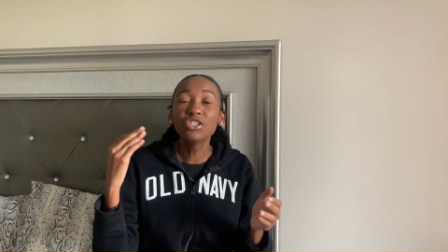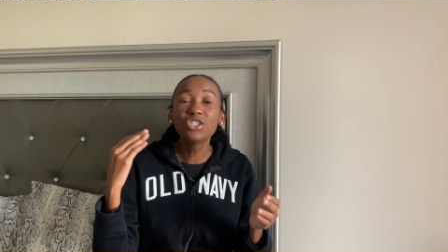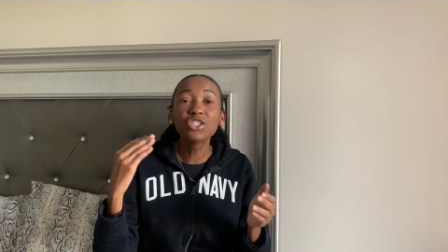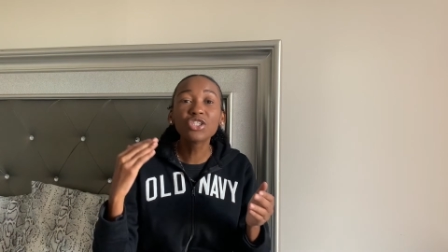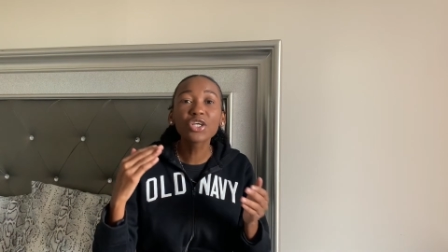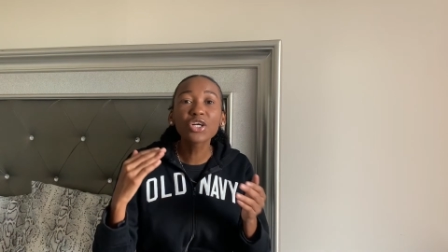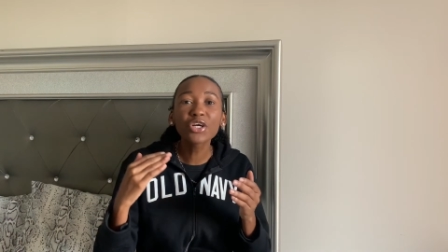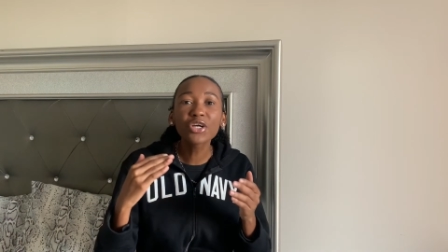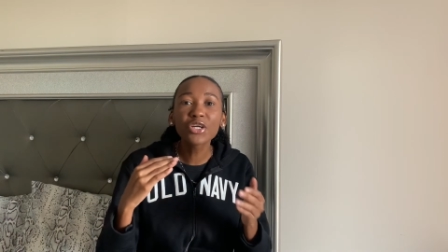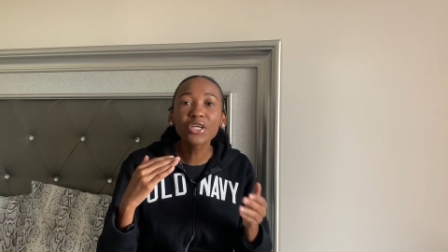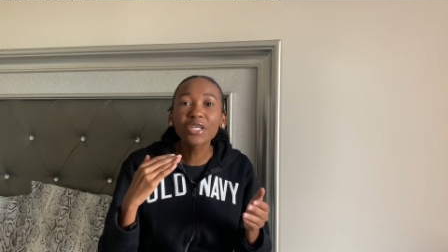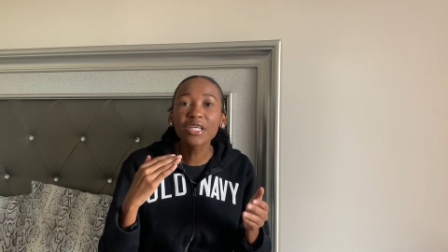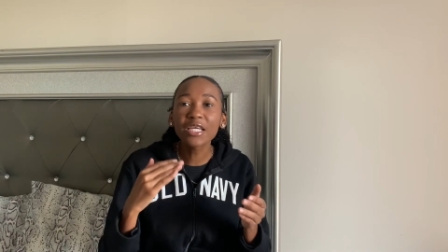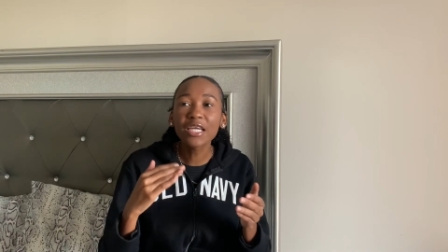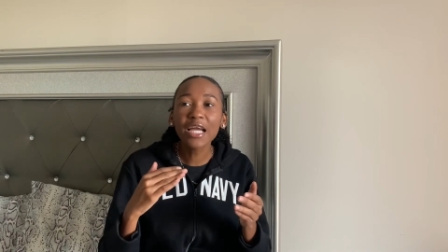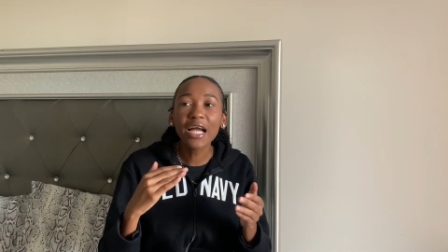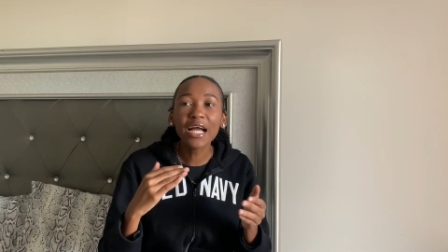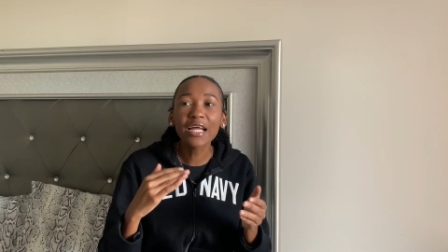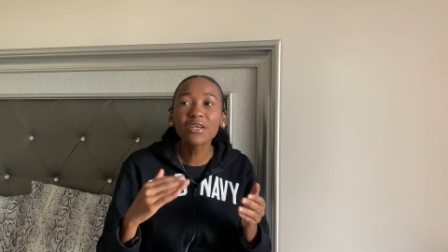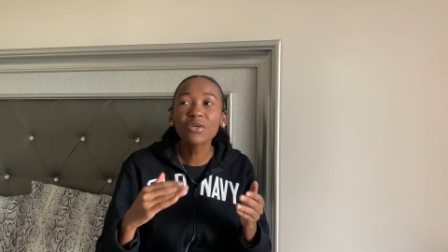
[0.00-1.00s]

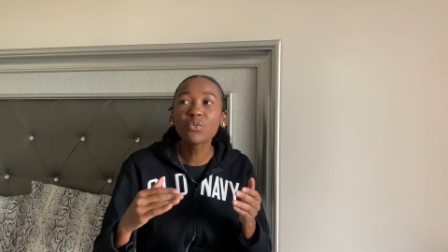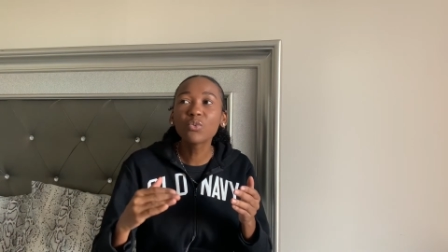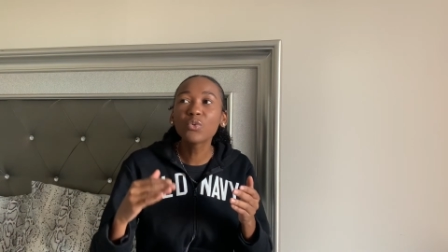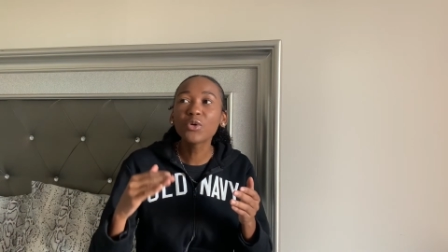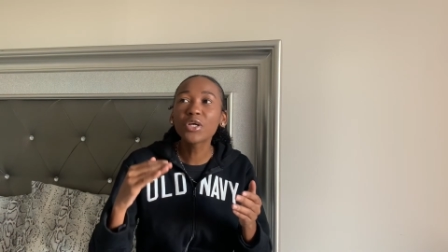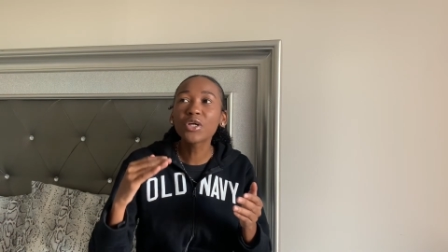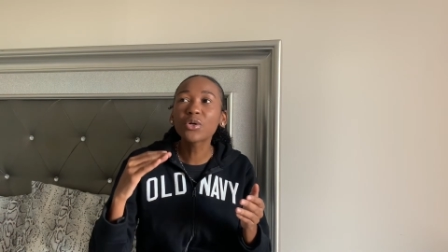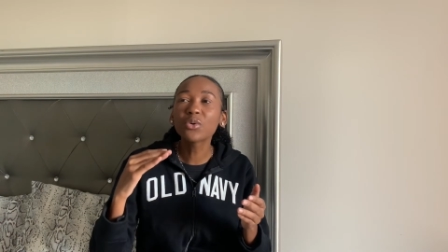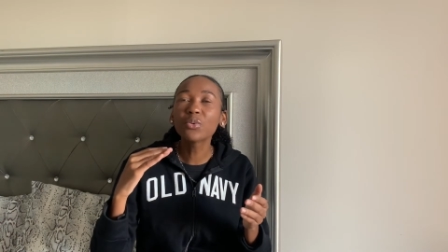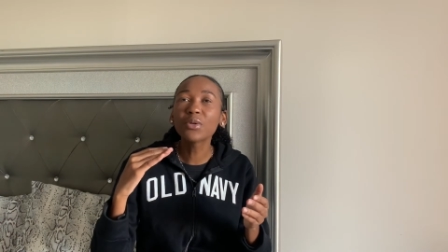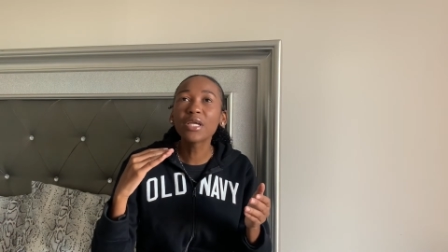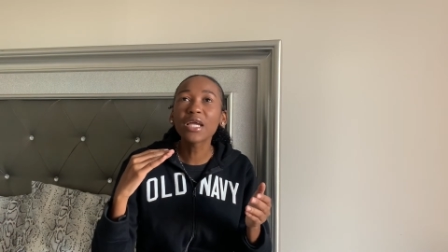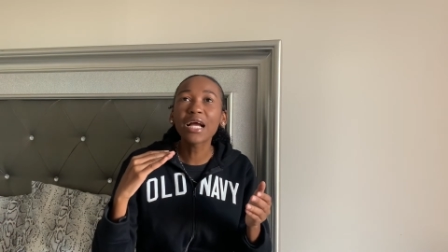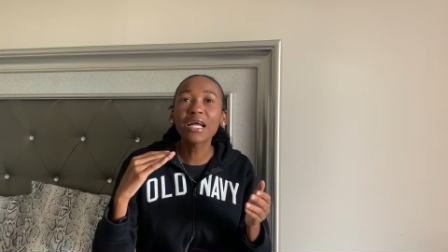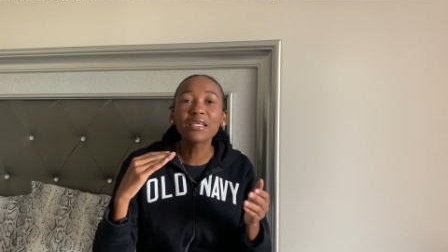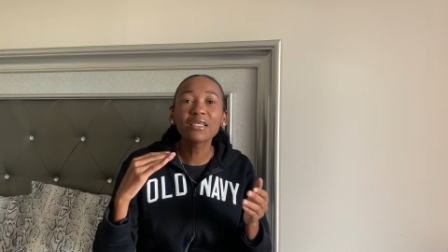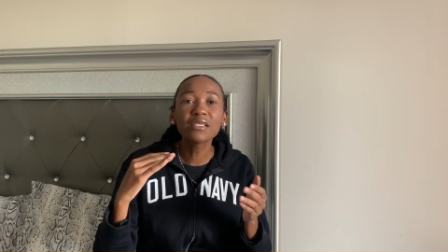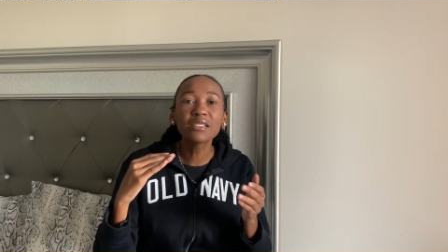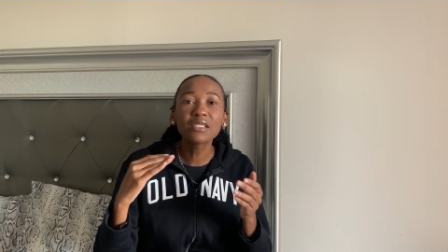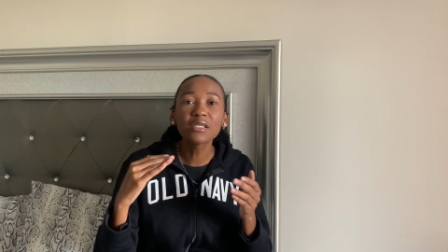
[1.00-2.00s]
journey and where we
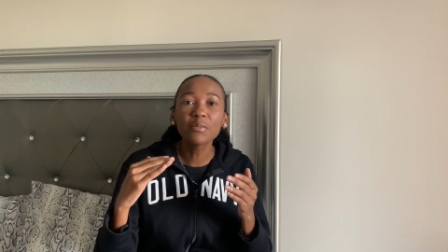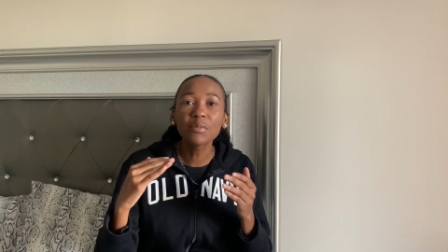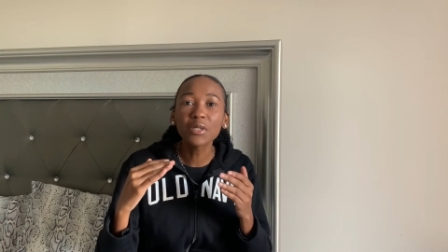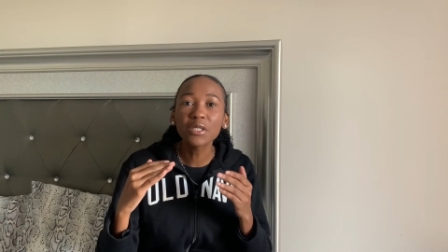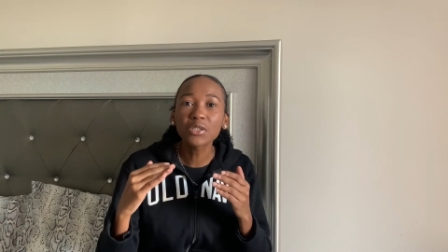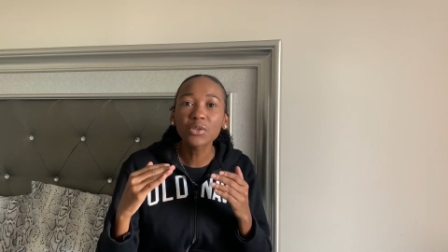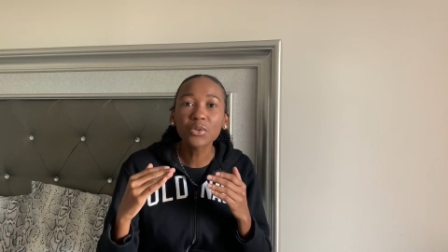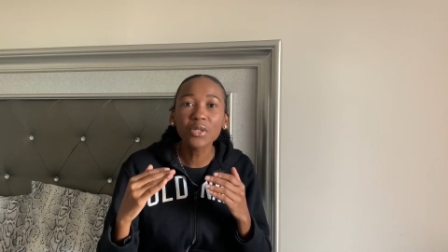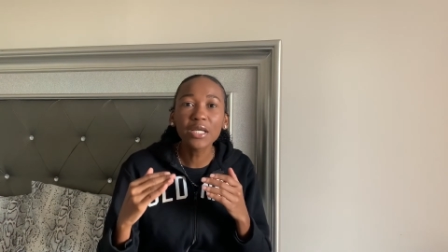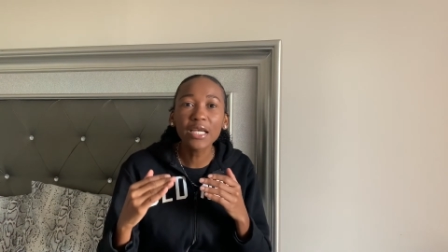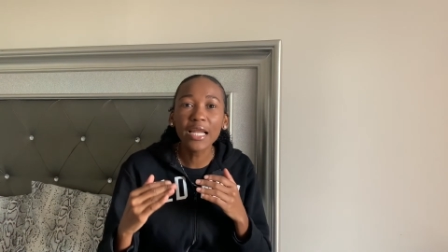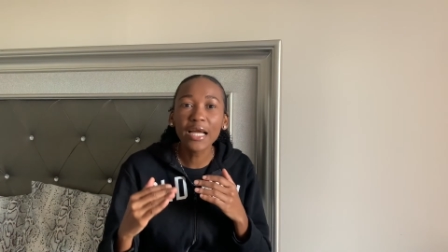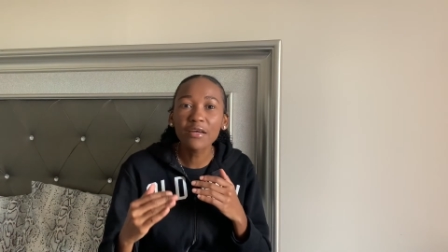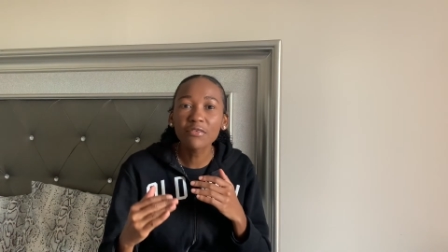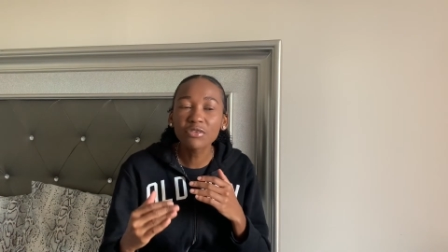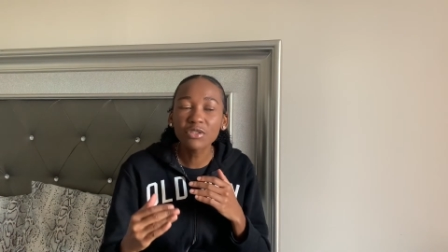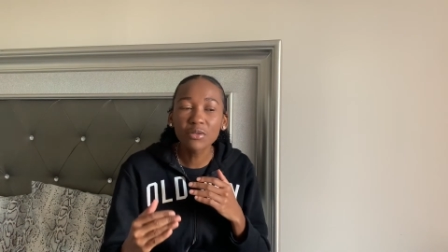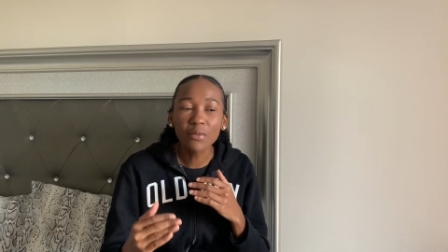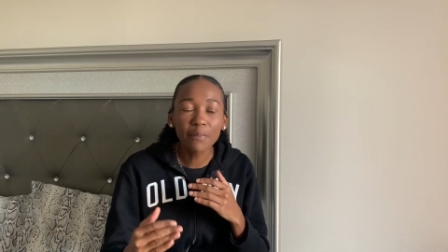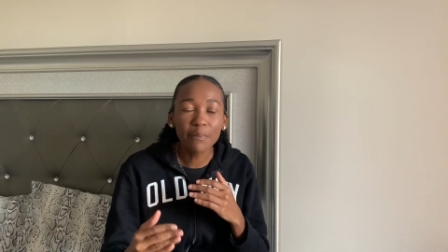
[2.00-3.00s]
anticipate our
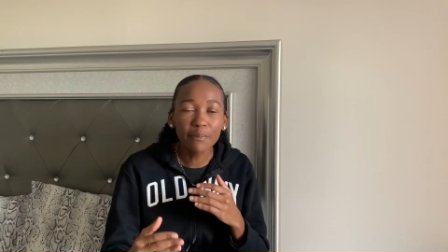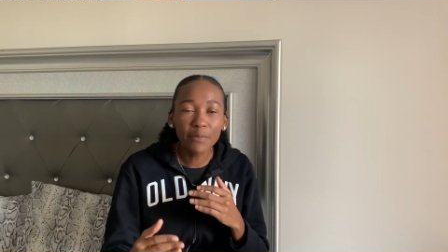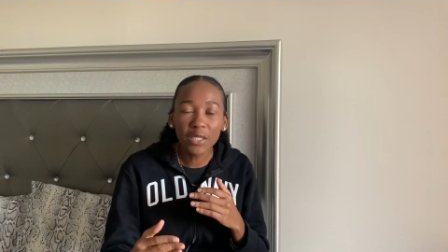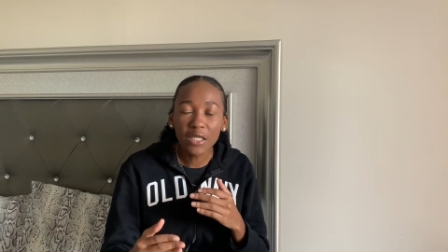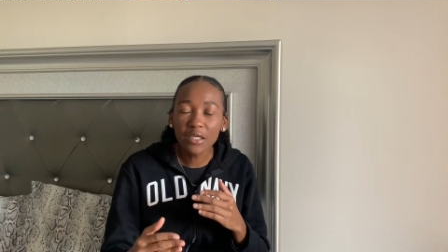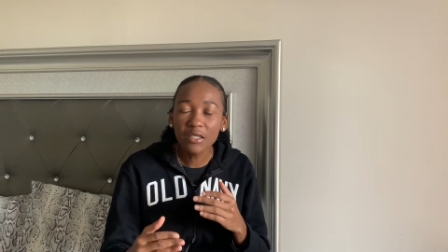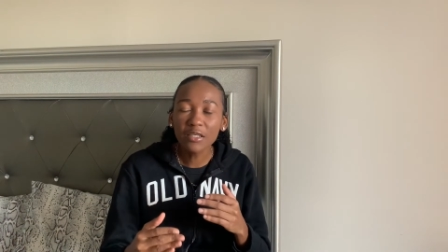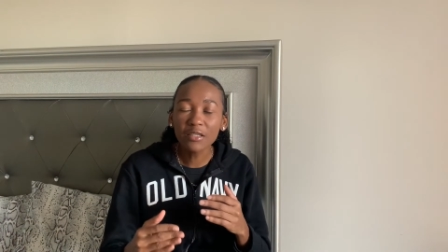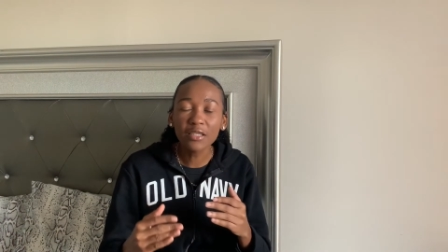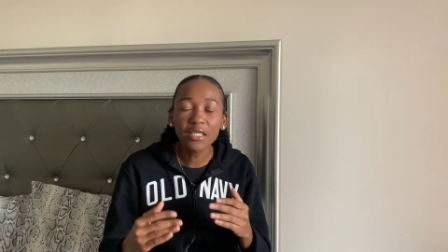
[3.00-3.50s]
life to be the